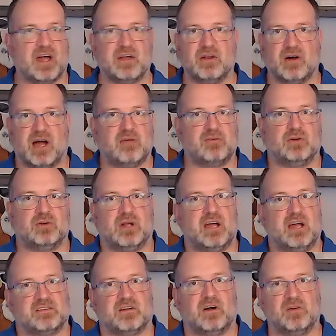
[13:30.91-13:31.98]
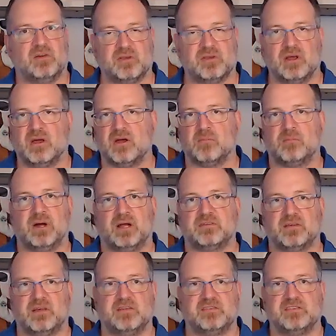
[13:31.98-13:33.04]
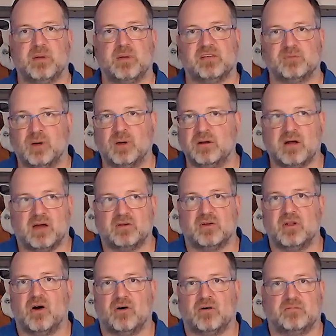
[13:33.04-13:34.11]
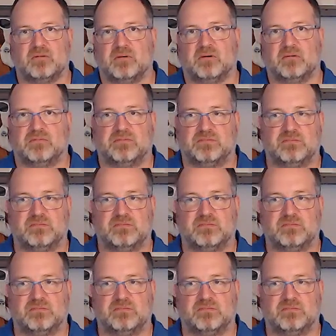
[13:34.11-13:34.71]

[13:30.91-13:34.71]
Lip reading: I don't know. I have a nice house, but is it the best one? I don't know.